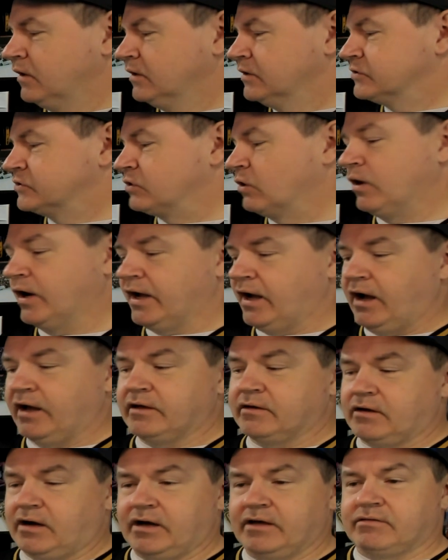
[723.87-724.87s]
So
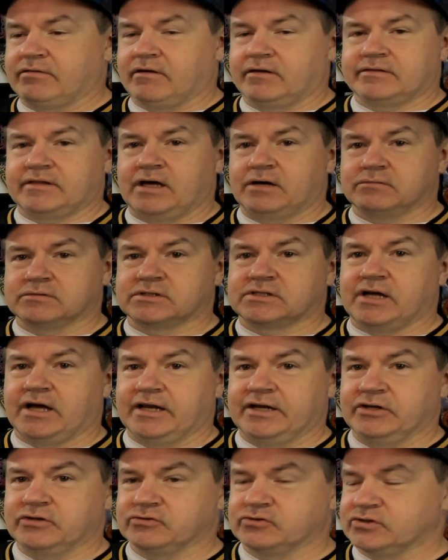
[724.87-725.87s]
I thought that was
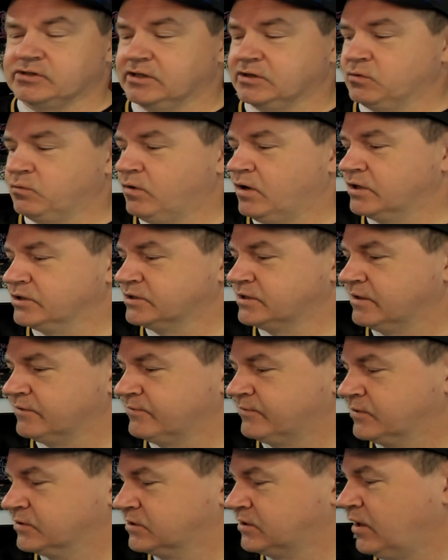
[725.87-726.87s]
kind of interesting to watch that
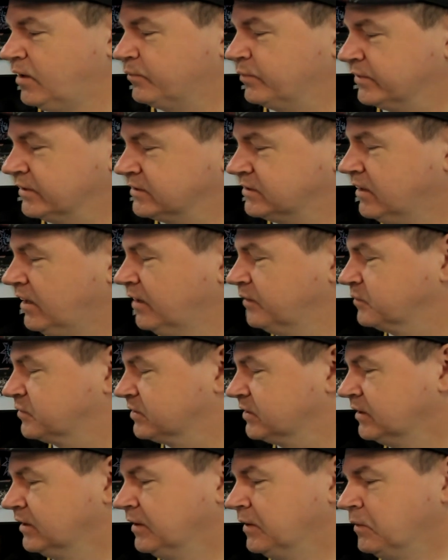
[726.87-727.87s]
first couple of times.
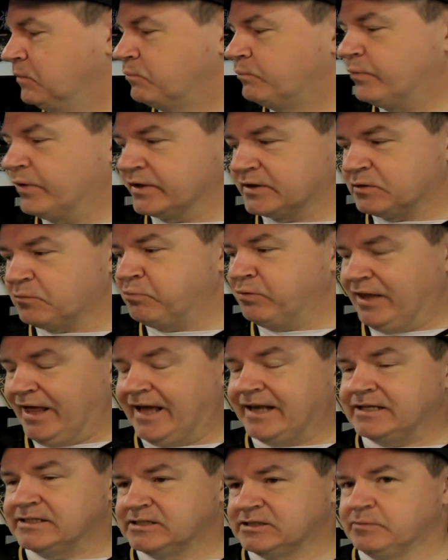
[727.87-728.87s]
But the
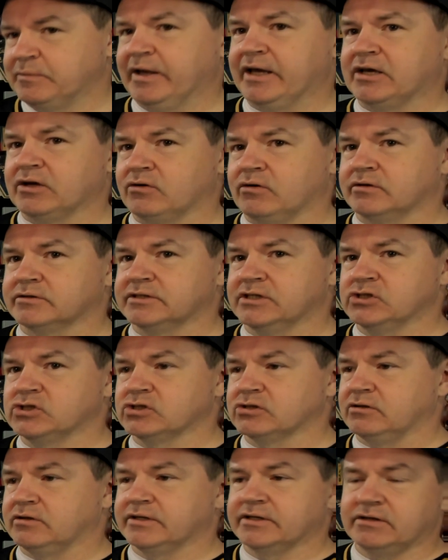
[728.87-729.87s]
plan is to make it all
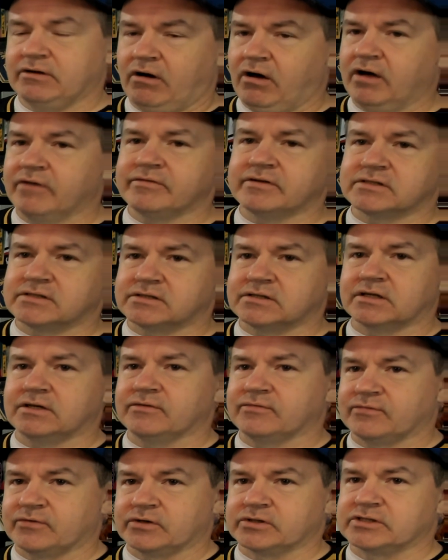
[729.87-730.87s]
digital. And obviously,
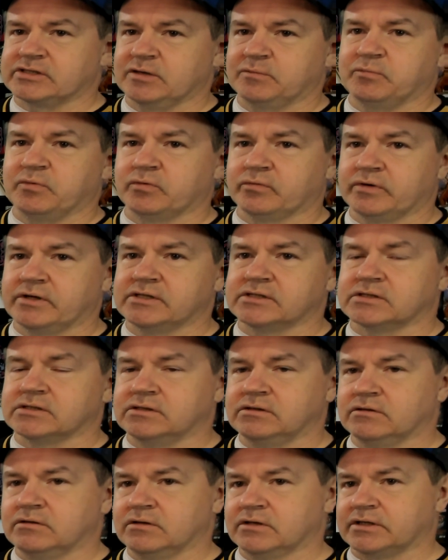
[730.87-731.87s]
for a simple reason,
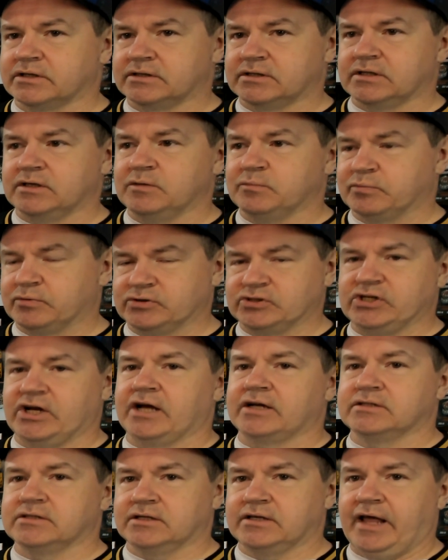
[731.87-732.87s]
you look at the
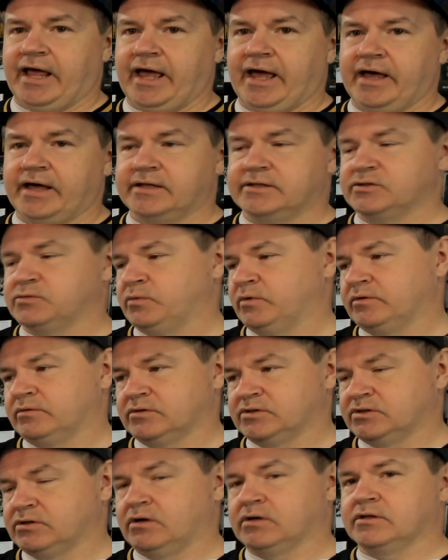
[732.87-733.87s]
projected ads, whether
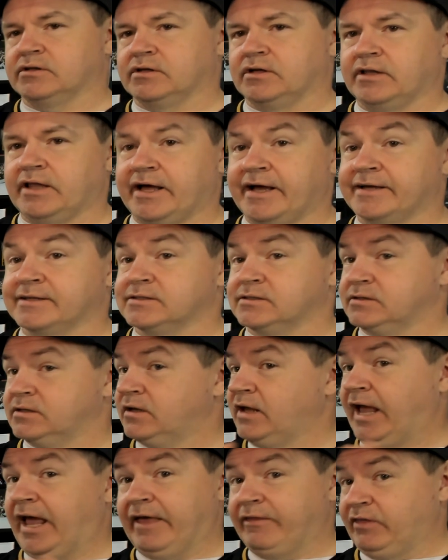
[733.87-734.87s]
it's onto the glass,
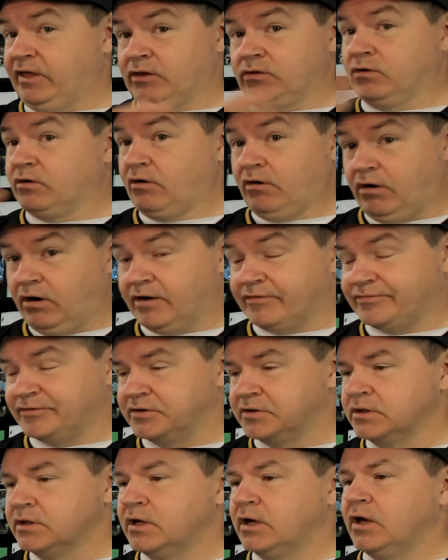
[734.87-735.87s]
and they look
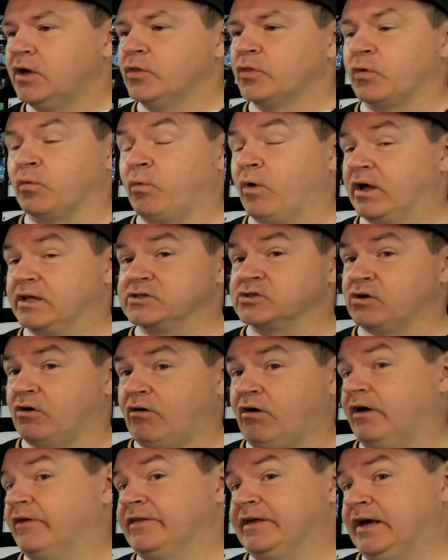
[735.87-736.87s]
awful. The ones
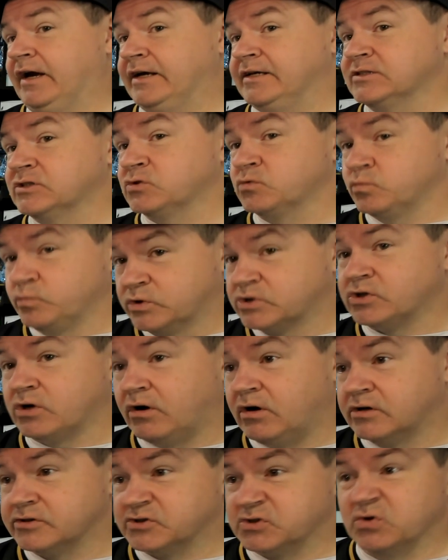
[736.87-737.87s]
on the ice, which
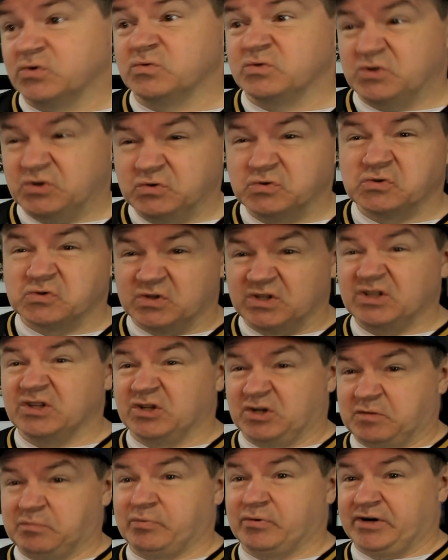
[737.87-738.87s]
also usually
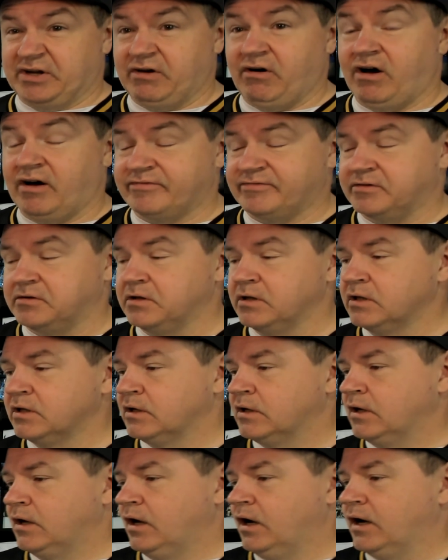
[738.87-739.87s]
look pretty awful,
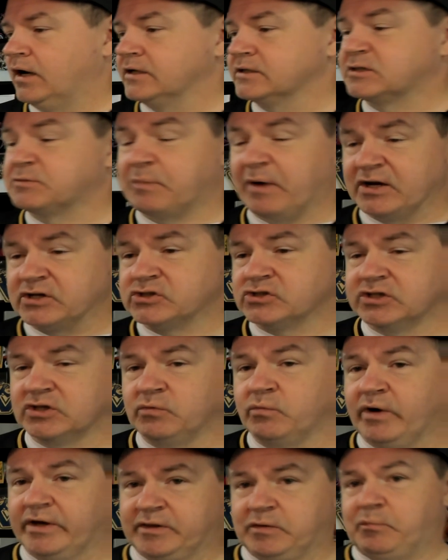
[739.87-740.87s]
especially
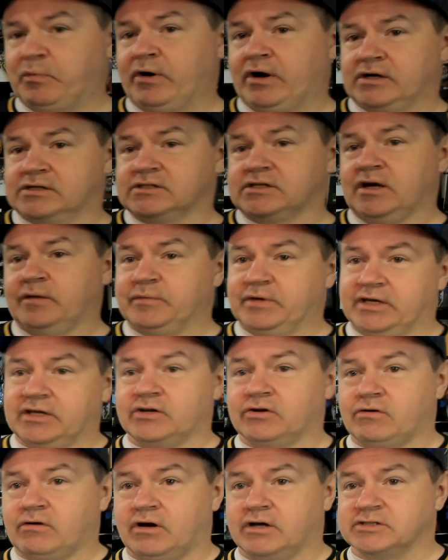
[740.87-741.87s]
when the puck's coming in
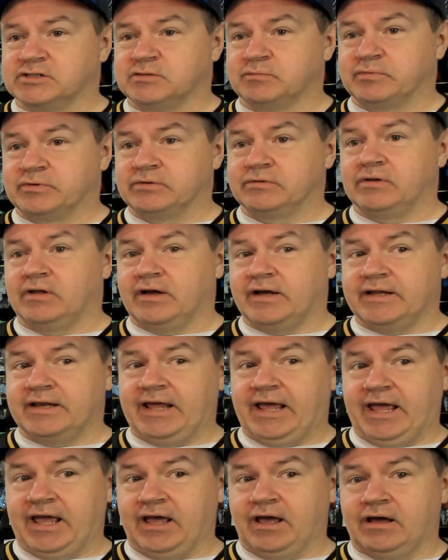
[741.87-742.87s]
across the blue line.
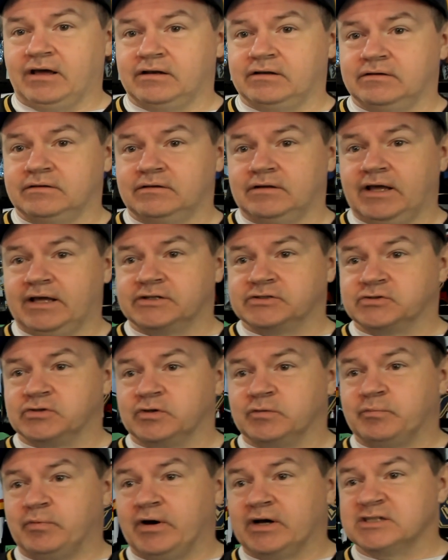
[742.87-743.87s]
And so
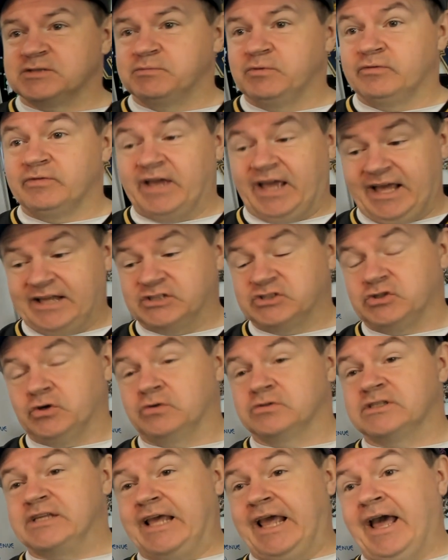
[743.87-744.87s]
the puck's moving, and so
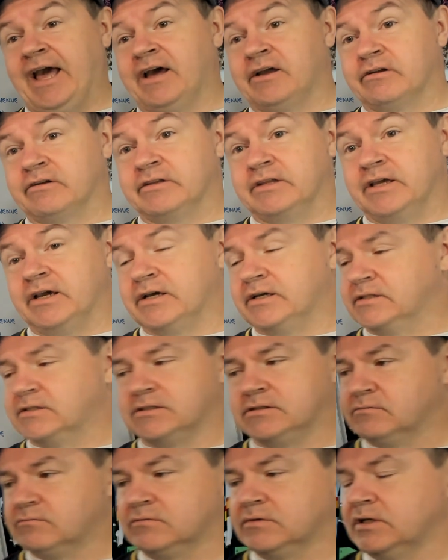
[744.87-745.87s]
is the ad on the
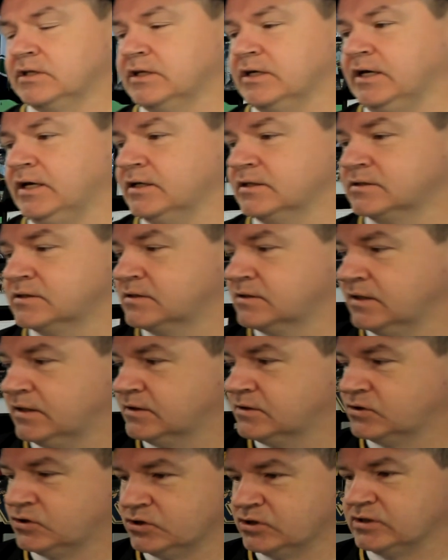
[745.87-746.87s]
ice. Really,
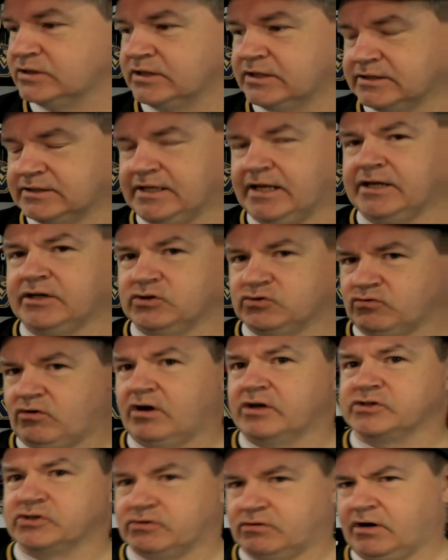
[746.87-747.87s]
it's just because then it
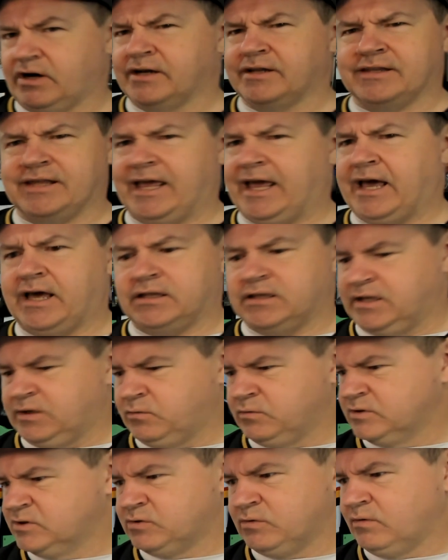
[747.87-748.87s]
draws your eye to the ad, like,
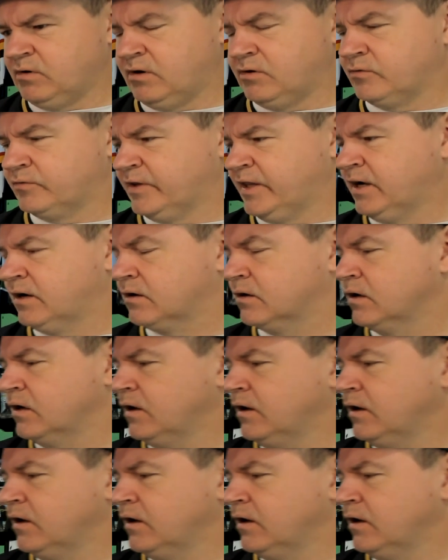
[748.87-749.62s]
what's going on over there?